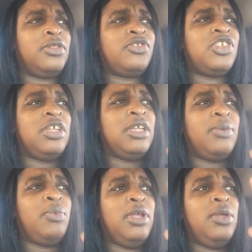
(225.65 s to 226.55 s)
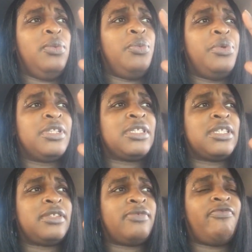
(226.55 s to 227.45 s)
she we was
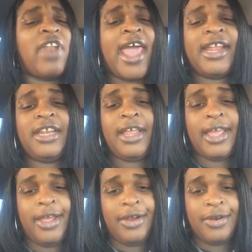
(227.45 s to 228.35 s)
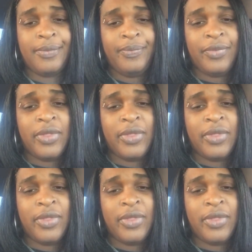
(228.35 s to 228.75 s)
flying in the air,